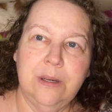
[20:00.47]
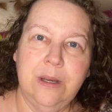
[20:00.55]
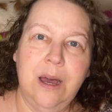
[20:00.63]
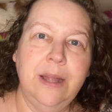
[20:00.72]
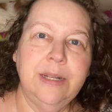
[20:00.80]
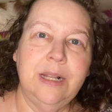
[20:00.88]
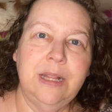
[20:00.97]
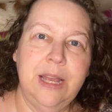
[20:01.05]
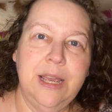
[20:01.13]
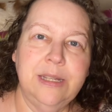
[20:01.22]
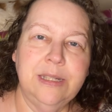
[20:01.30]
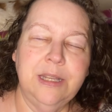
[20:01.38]
kind of
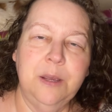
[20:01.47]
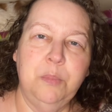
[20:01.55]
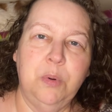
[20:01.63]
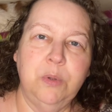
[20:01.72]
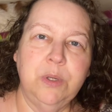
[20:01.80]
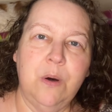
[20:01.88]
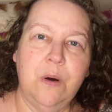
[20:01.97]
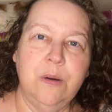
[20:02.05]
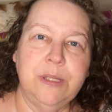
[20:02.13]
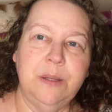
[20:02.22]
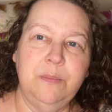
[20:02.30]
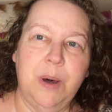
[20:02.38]
class like
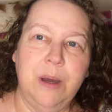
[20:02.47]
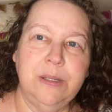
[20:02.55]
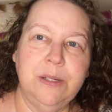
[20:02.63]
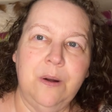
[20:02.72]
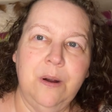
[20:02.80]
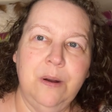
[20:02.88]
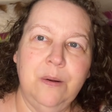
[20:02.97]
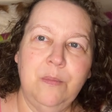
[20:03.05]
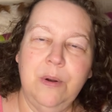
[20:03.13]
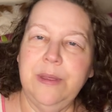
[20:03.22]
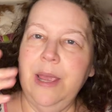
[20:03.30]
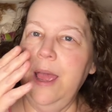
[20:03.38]
bulldogs and pugs are,
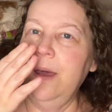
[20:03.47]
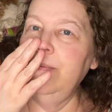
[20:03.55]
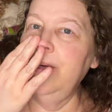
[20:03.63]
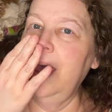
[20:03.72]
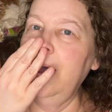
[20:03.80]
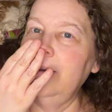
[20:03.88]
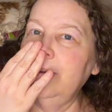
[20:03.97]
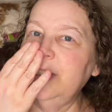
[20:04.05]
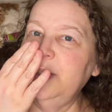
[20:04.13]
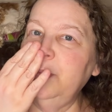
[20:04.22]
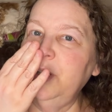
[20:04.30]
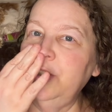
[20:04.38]
where they have that
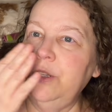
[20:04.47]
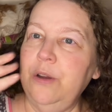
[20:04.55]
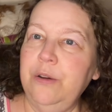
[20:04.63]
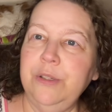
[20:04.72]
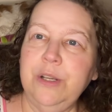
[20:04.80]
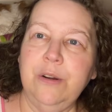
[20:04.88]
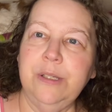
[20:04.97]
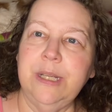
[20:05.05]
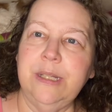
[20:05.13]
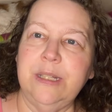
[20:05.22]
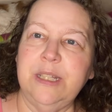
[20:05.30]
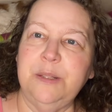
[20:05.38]
smush nose. Hers
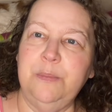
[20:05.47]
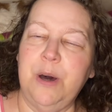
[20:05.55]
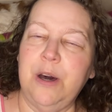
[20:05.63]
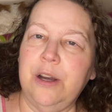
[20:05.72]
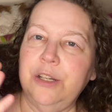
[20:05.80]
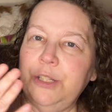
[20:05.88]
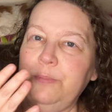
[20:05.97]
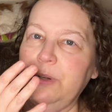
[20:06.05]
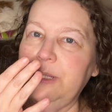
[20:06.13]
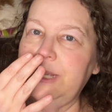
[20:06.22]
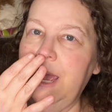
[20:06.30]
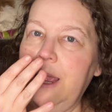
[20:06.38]
isn't smushed per
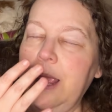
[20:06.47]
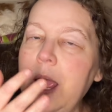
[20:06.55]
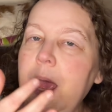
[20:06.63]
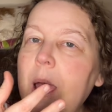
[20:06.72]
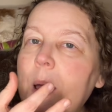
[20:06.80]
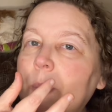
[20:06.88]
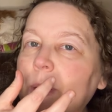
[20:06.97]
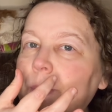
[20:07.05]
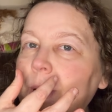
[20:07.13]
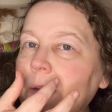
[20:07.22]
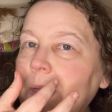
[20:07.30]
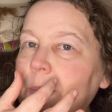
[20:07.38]
se, but
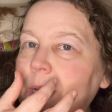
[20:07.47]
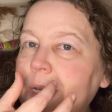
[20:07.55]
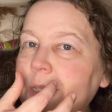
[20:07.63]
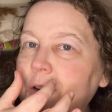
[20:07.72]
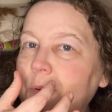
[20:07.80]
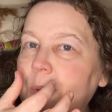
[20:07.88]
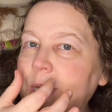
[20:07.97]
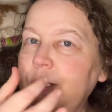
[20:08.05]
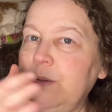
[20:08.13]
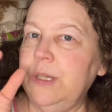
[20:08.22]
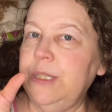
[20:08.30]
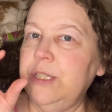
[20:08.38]
apparently because her
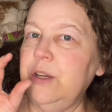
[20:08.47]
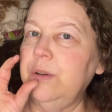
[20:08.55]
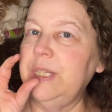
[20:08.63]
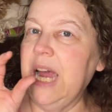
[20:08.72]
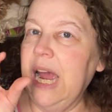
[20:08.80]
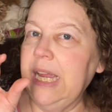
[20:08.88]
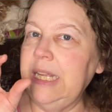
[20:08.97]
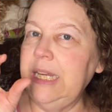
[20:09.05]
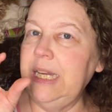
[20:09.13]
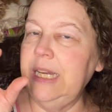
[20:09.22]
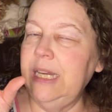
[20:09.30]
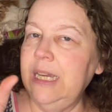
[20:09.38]
muzzle is so
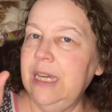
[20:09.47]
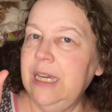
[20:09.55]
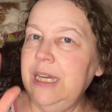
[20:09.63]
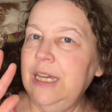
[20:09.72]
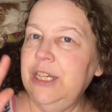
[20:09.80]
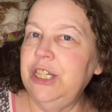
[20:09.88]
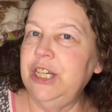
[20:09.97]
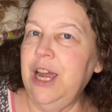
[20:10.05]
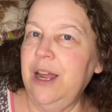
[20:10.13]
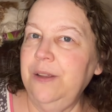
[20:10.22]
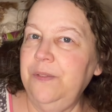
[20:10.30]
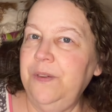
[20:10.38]
tiny, she
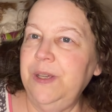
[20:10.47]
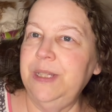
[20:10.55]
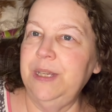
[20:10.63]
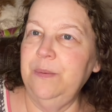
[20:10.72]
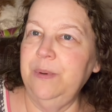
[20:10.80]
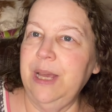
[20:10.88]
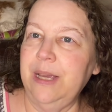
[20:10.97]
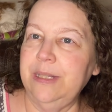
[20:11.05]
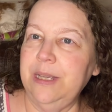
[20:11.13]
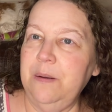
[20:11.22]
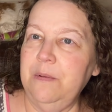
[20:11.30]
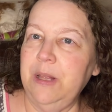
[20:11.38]
kind of fits in with that
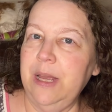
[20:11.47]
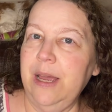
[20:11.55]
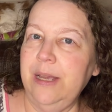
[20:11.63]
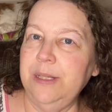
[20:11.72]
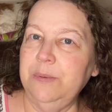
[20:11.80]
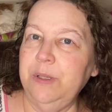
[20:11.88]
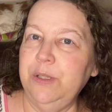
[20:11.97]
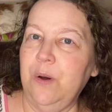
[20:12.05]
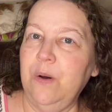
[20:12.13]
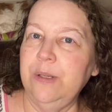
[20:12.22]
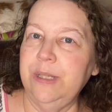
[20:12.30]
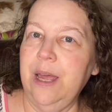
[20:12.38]
same class with
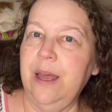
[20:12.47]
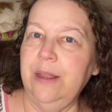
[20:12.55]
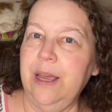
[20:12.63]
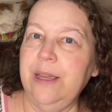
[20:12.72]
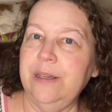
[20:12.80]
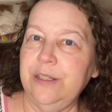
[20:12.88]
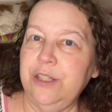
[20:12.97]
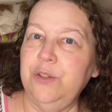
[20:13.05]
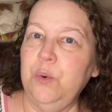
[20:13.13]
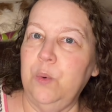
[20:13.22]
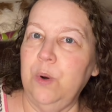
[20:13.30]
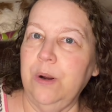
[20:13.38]
dogs that like
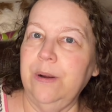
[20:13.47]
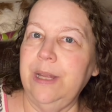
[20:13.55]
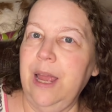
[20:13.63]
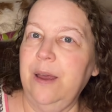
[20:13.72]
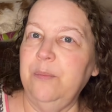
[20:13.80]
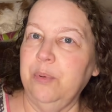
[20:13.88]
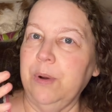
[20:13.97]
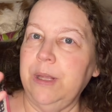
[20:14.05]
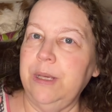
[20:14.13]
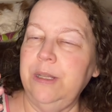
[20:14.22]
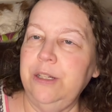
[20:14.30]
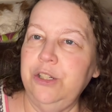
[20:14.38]
snore and have
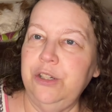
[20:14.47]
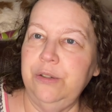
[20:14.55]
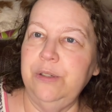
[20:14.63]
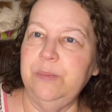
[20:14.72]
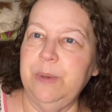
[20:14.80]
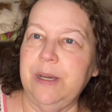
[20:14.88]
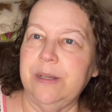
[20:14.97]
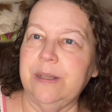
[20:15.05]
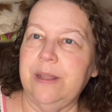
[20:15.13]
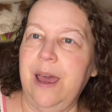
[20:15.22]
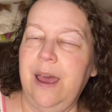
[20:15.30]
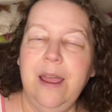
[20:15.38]
breathing issues because of
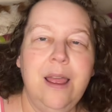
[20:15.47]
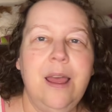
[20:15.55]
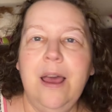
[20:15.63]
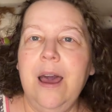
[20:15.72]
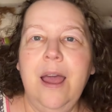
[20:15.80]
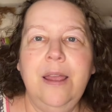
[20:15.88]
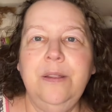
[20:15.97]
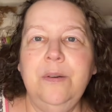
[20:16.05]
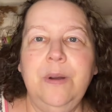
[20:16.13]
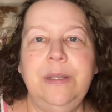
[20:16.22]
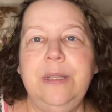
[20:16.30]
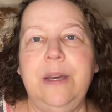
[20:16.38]
that. I had no
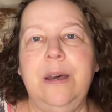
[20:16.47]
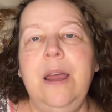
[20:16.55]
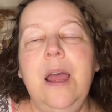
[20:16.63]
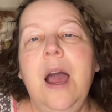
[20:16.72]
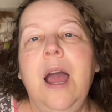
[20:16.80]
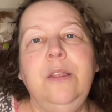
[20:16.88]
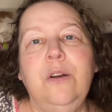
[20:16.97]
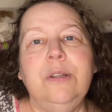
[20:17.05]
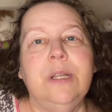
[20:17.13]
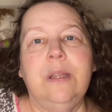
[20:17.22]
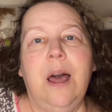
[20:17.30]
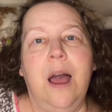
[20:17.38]
idea. I learned
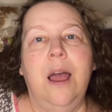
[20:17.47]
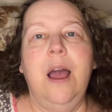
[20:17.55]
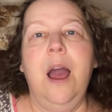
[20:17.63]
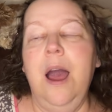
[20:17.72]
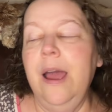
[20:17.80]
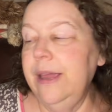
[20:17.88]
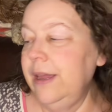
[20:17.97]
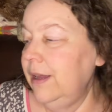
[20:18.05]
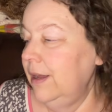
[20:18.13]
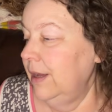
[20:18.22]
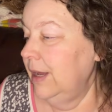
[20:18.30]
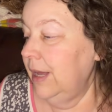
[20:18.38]
a lot.
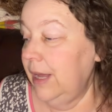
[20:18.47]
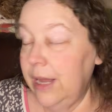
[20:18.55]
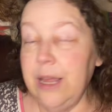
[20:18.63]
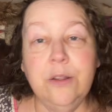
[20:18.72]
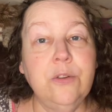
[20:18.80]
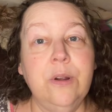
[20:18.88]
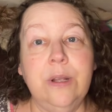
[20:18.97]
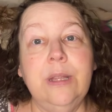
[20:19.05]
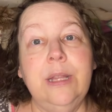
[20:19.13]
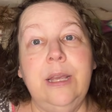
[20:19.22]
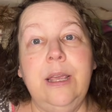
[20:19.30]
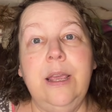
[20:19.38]
I
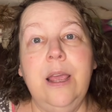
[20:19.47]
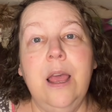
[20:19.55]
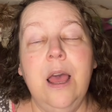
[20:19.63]
ignorantly,